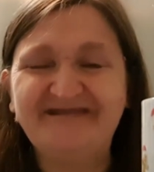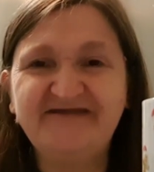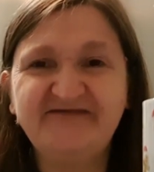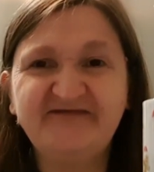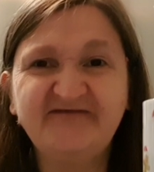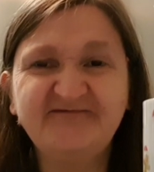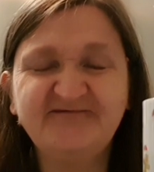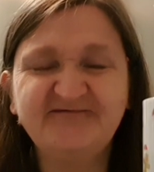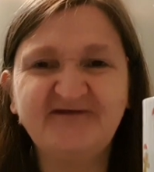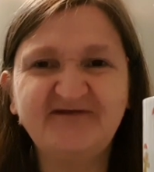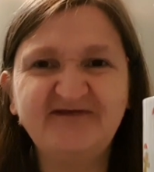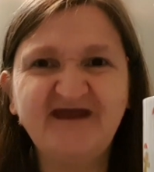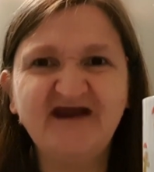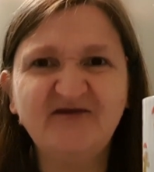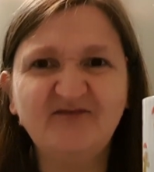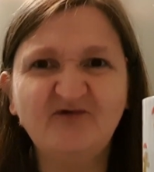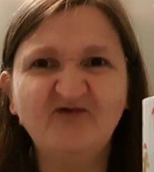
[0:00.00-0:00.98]
this is a
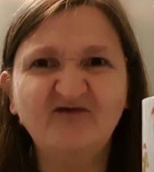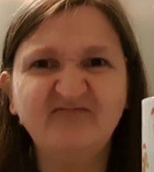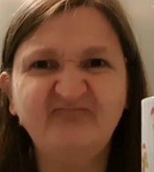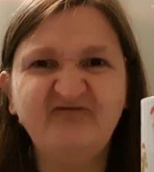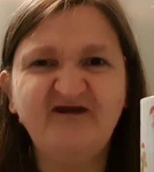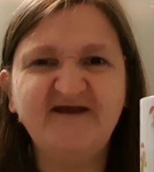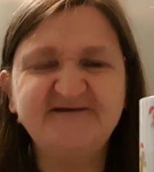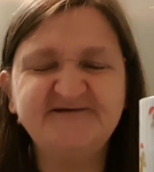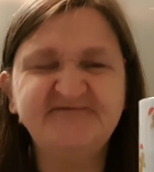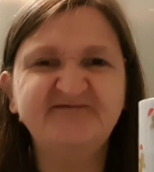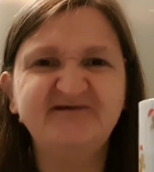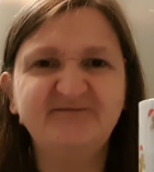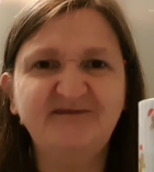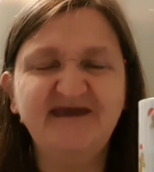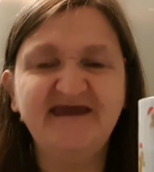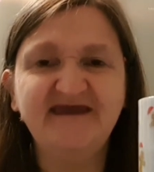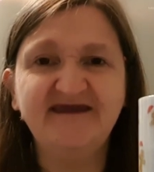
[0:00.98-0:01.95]
terrible confession to
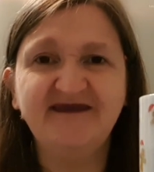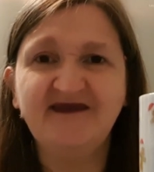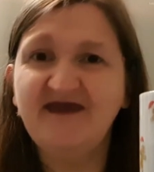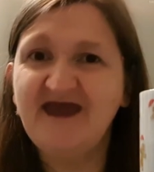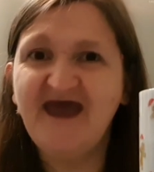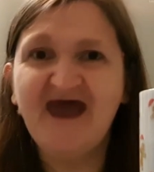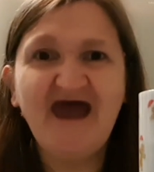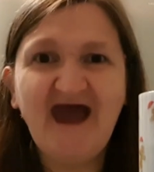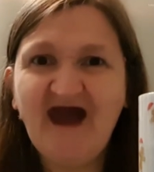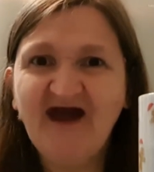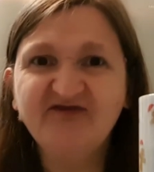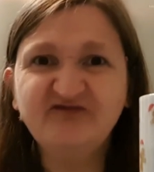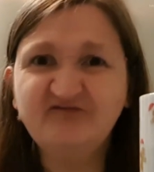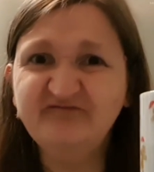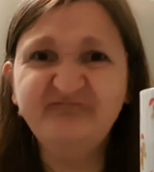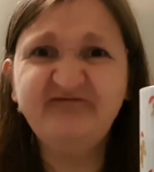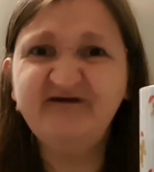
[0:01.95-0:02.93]
make, I
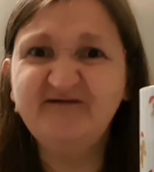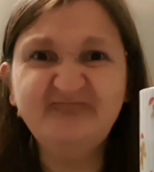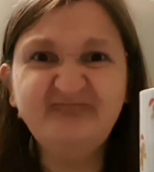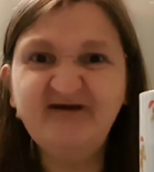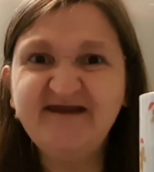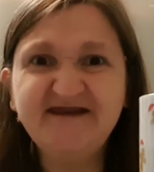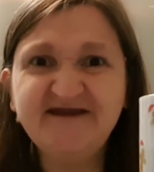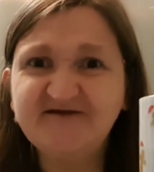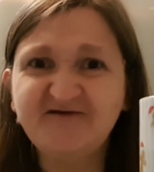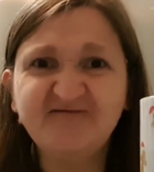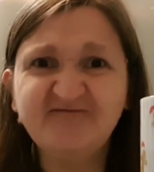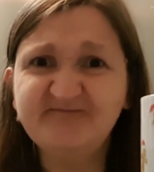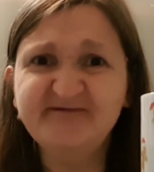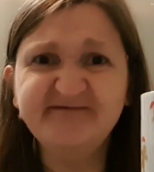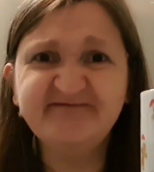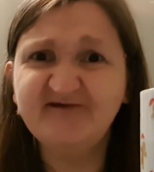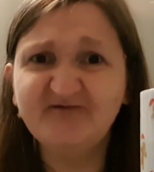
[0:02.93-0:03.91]
don't feel very
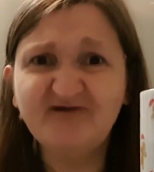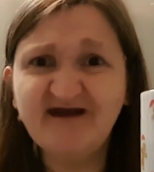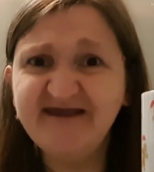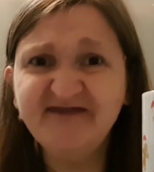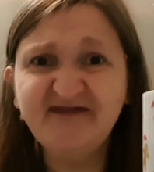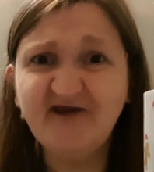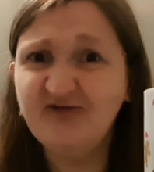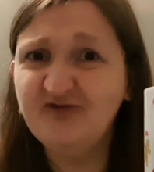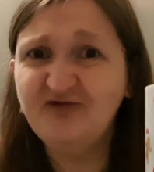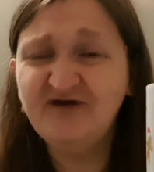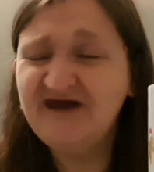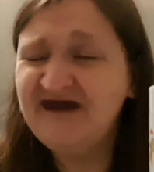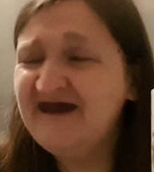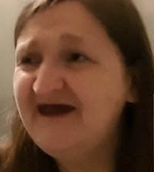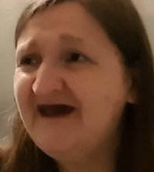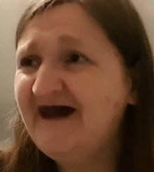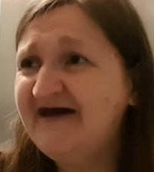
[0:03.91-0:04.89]
Christmassy right now.
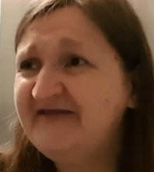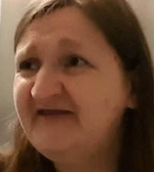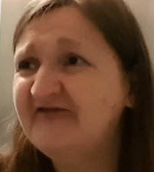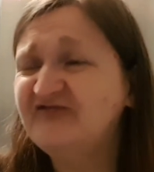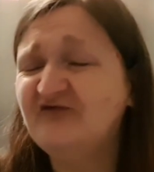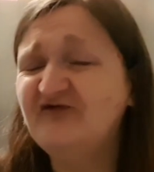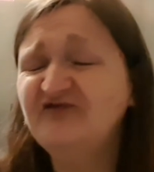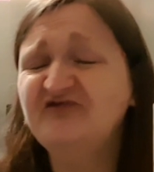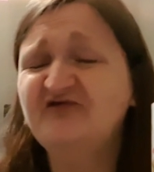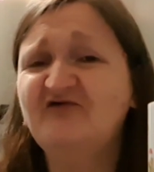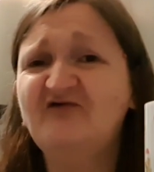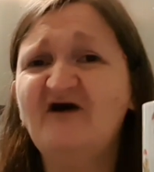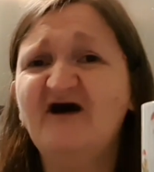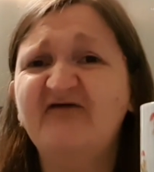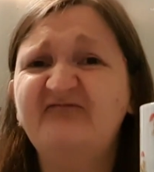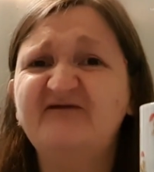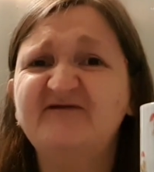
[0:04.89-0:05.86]
And I don't know
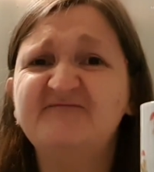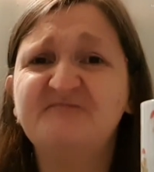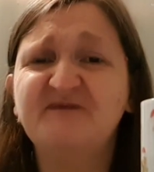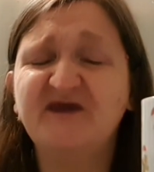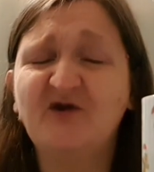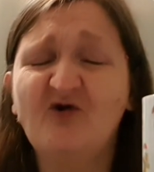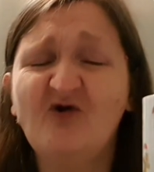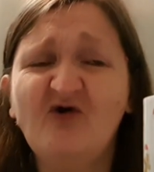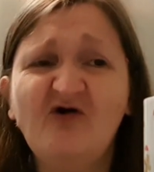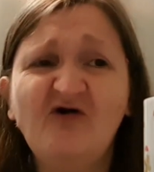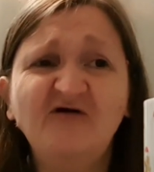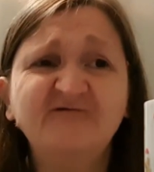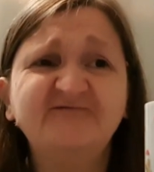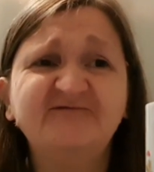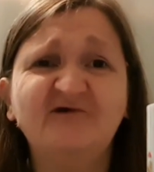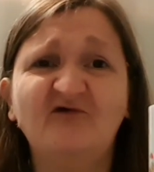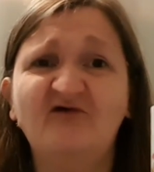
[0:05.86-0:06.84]
if it's
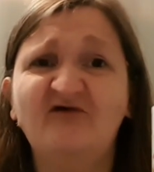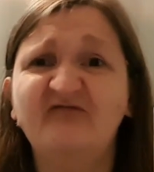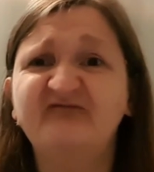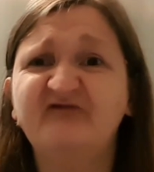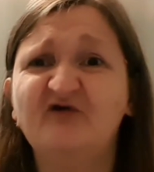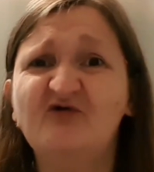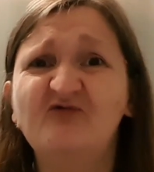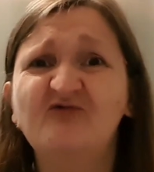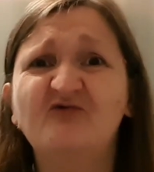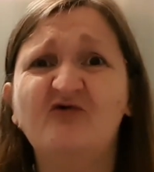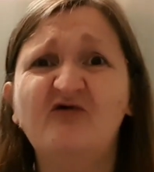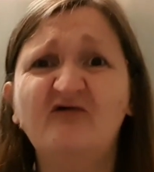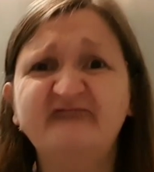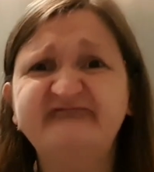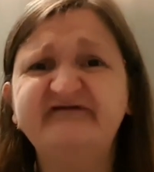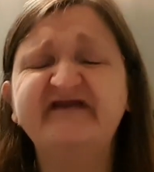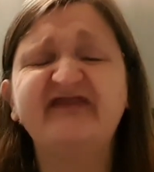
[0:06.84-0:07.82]
because of the whole
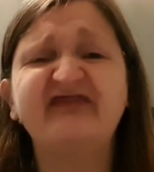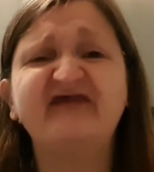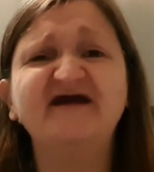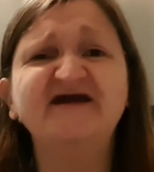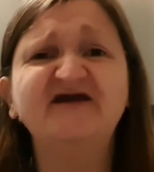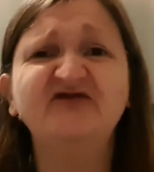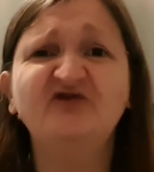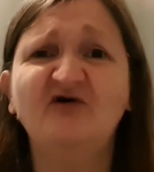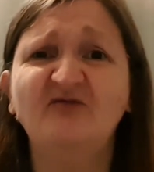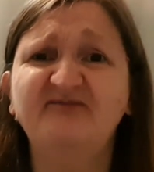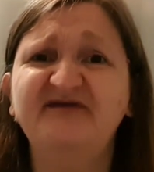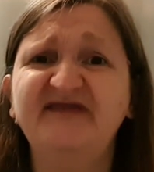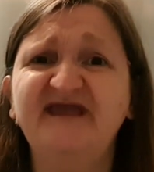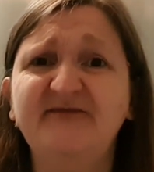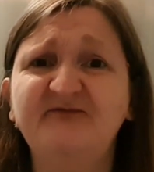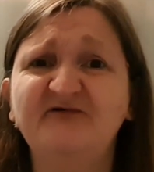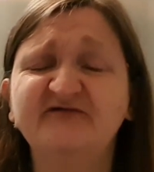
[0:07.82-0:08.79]
COVID thing and not being
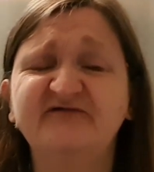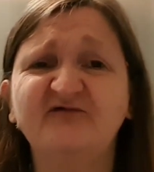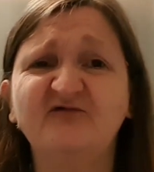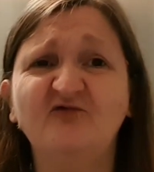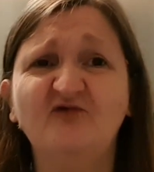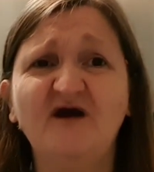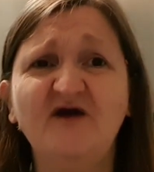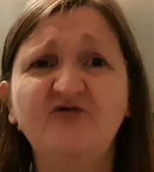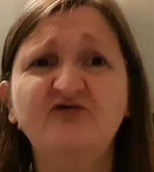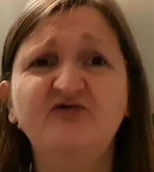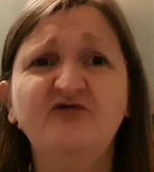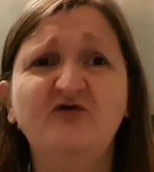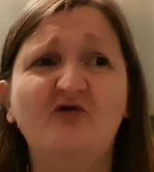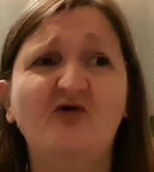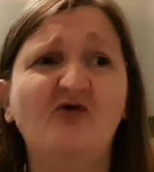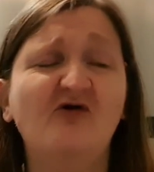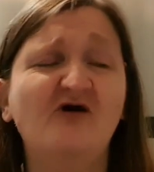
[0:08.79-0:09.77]
able to go out,
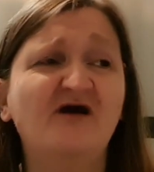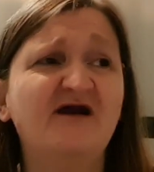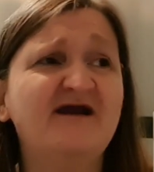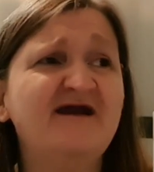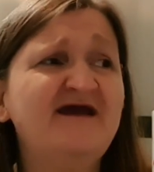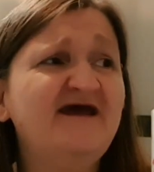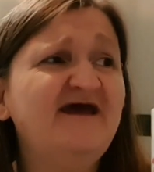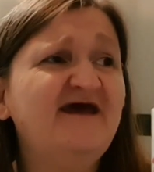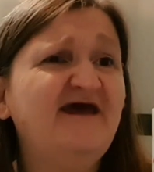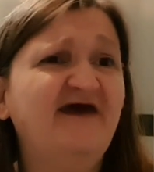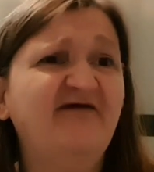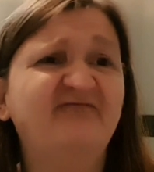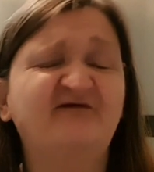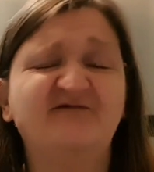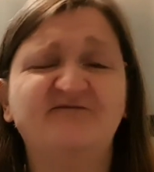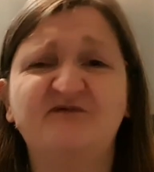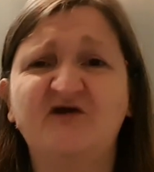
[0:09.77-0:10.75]
or if
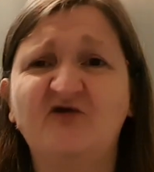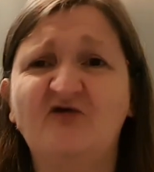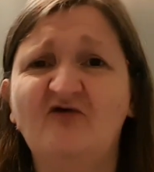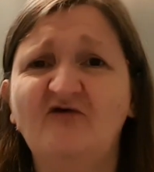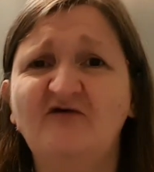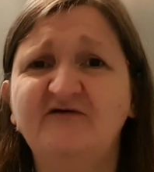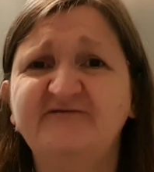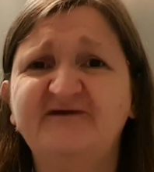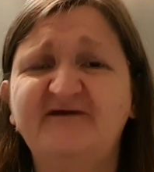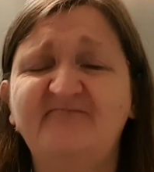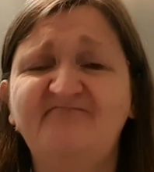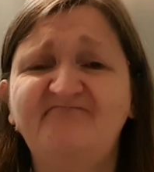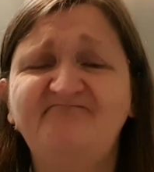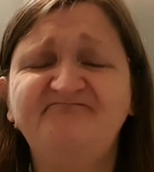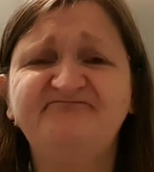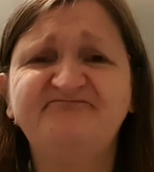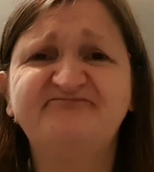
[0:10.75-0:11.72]
it's because
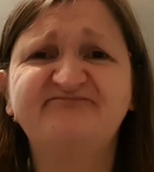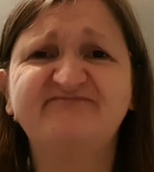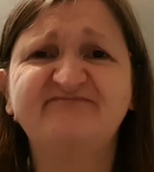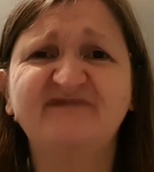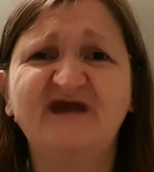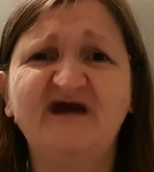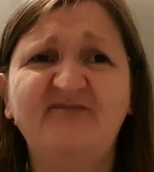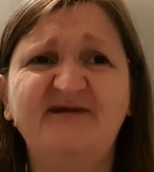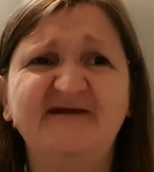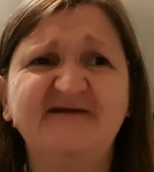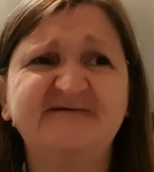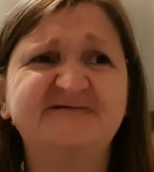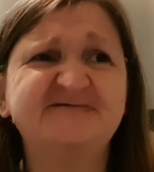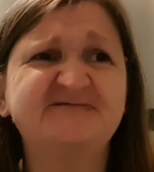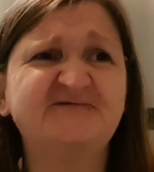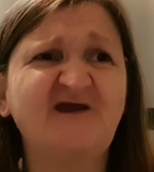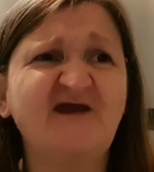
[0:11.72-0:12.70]
I'm a bit
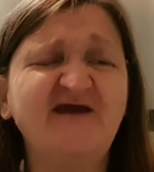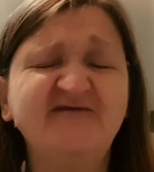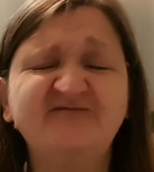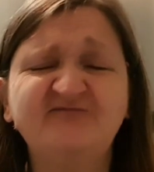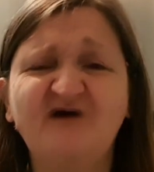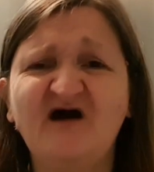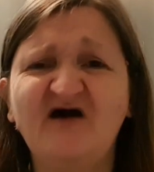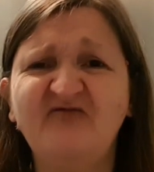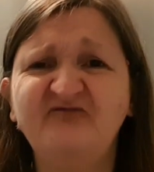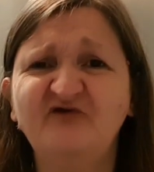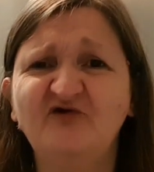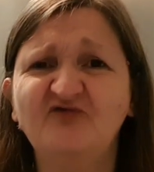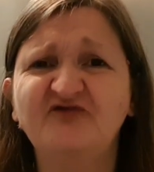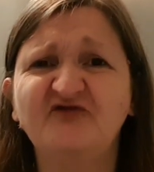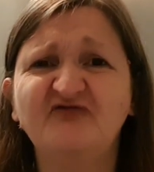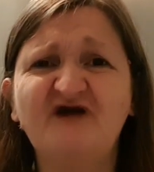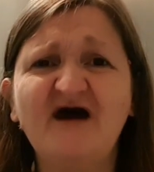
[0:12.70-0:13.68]
stressed by having all
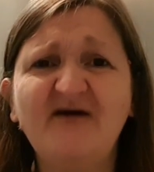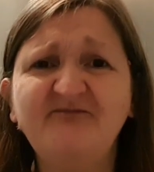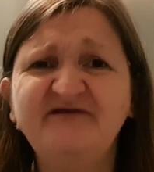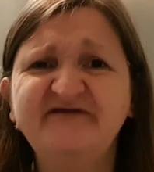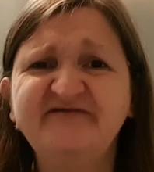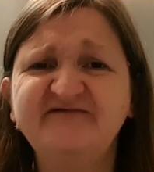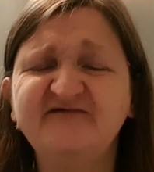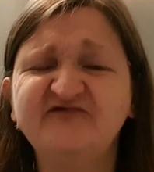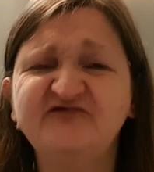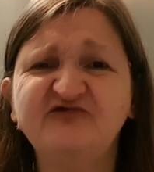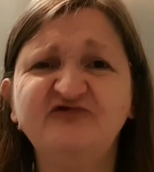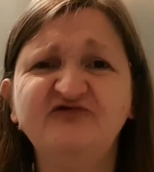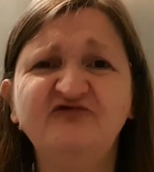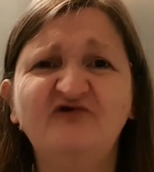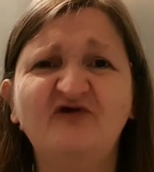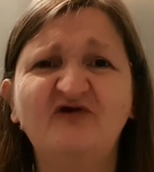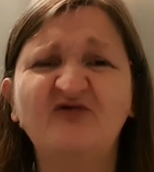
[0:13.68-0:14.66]
the wrapping to
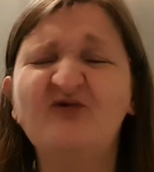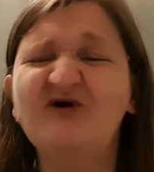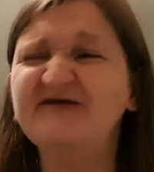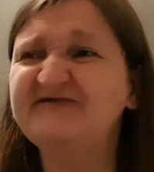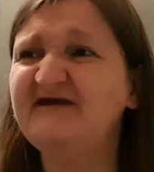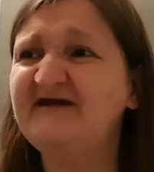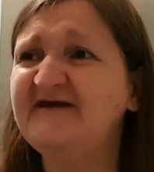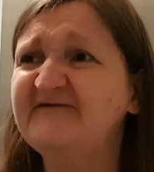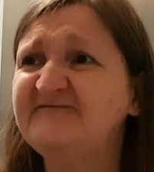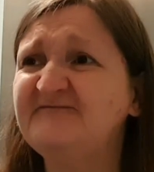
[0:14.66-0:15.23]
do, or what it is.